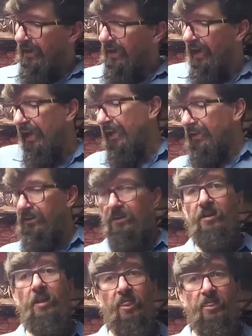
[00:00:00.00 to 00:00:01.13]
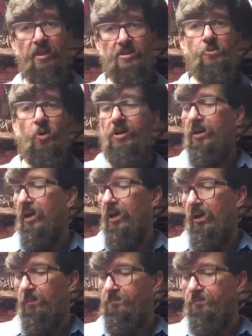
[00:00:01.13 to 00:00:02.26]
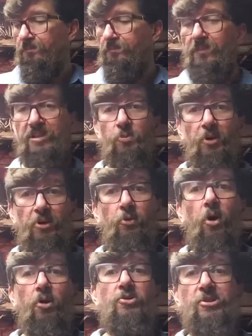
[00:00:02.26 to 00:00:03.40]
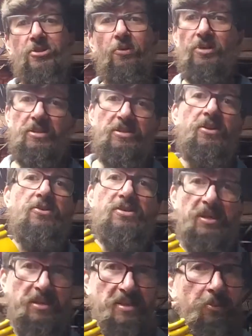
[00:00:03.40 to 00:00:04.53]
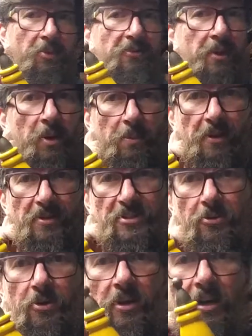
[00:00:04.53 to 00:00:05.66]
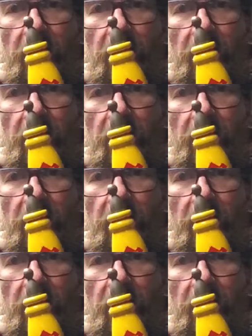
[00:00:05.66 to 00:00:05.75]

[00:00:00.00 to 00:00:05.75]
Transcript: And this one you are just going to start seeing some of them up on the store.